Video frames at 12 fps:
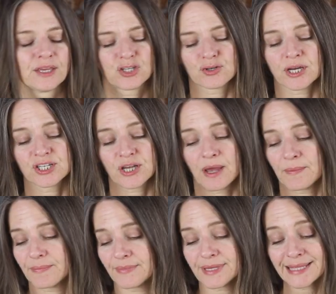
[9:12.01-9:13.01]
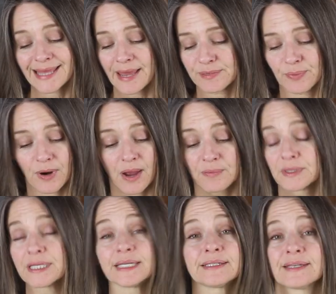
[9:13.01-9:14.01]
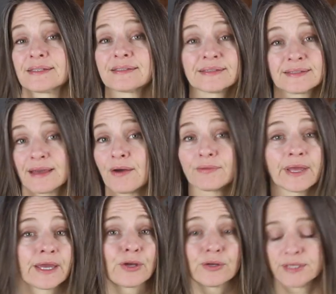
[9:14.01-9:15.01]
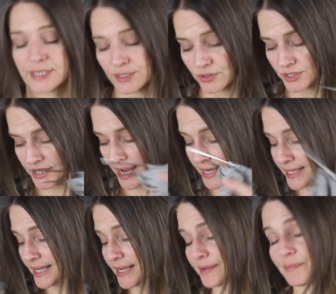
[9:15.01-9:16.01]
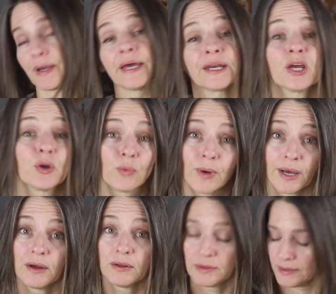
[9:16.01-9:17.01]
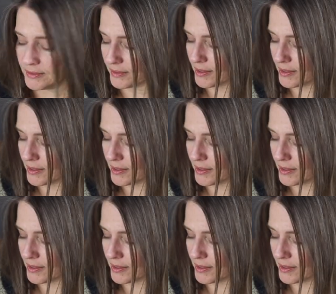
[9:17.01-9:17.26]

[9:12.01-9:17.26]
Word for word: stretch up. That probably doesn't sound like good knitter technique, but oh well.